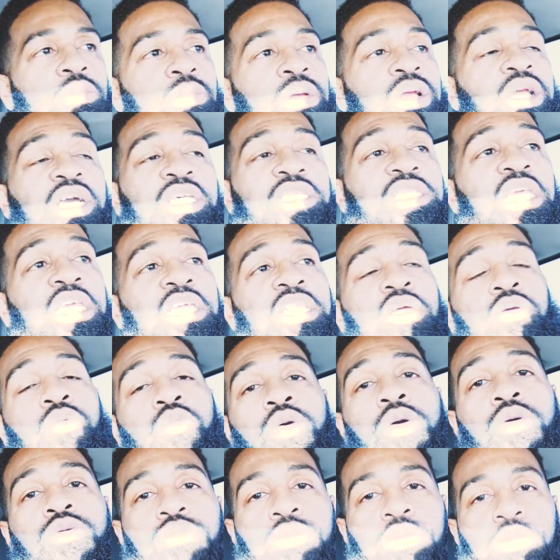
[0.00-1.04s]
Because he didn't
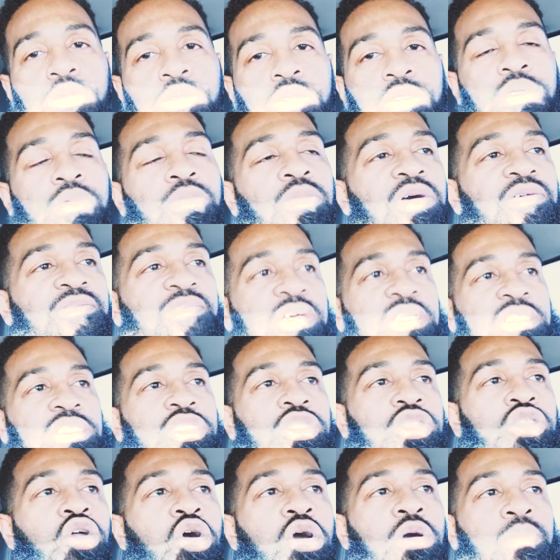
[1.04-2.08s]
want the motherfuckers to
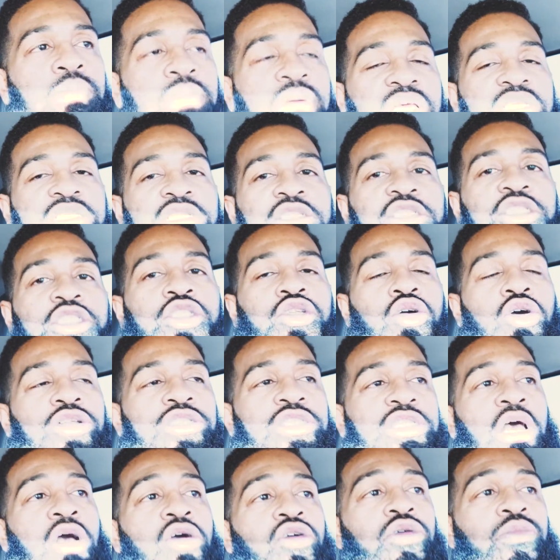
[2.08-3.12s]
start mixing and start
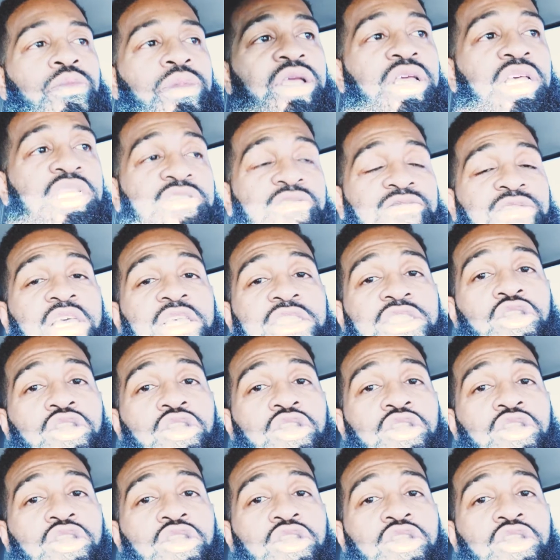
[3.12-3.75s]
talking because if they